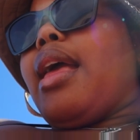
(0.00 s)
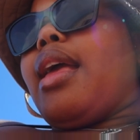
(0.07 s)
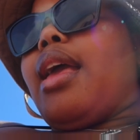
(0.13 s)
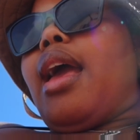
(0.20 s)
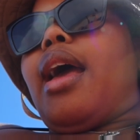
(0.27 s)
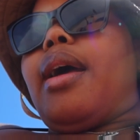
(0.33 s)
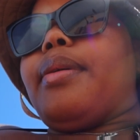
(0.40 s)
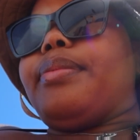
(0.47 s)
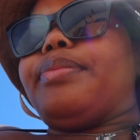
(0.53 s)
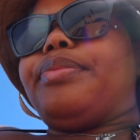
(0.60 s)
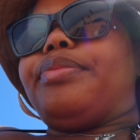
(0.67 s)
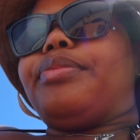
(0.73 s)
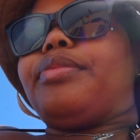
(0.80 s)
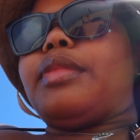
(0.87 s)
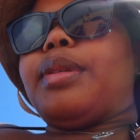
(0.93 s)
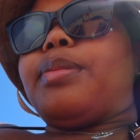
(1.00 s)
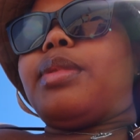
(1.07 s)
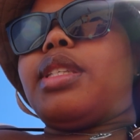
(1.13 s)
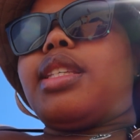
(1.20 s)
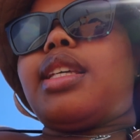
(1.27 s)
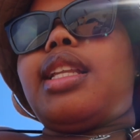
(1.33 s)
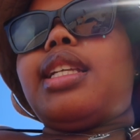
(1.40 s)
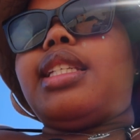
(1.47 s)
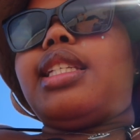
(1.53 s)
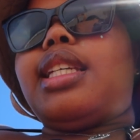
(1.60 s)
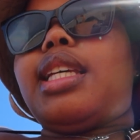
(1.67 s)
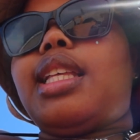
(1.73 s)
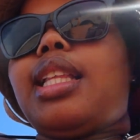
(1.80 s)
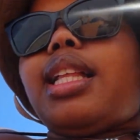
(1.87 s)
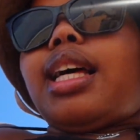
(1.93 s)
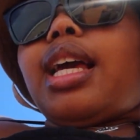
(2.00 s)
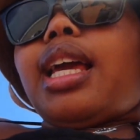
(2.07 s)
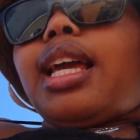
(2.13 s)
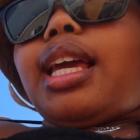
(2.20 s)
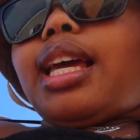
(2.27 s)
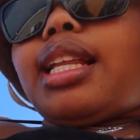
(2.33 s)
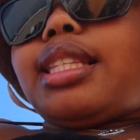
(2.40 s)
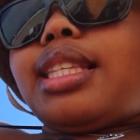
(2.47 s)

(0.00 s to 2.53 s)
yeah. I'm just gonna chill and get a